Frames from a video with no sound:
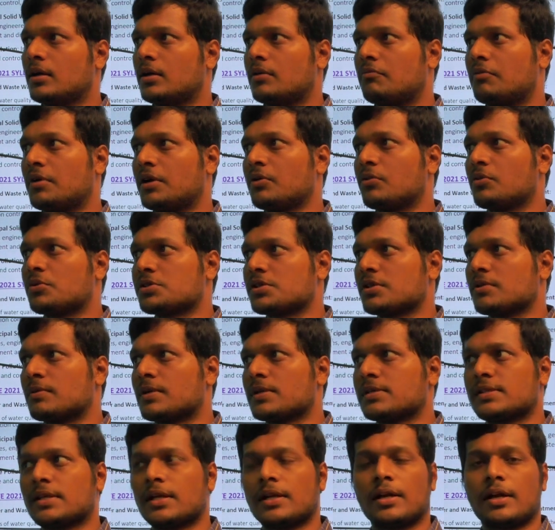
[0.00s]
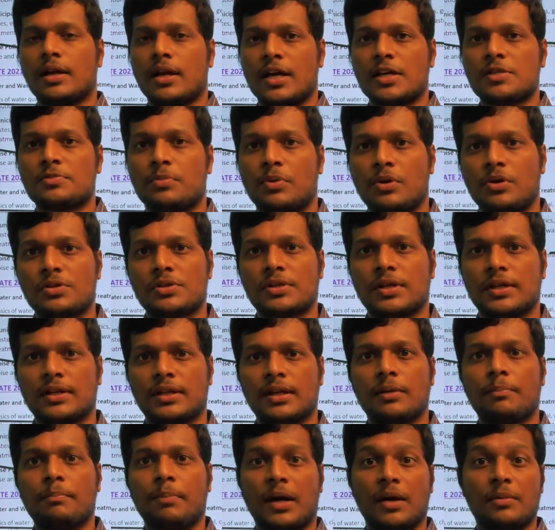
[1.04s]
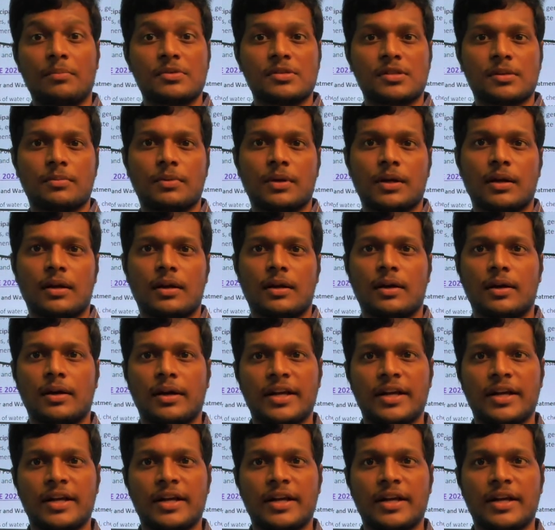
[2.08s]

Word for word: one question was there in noise pollution i think permissible uh,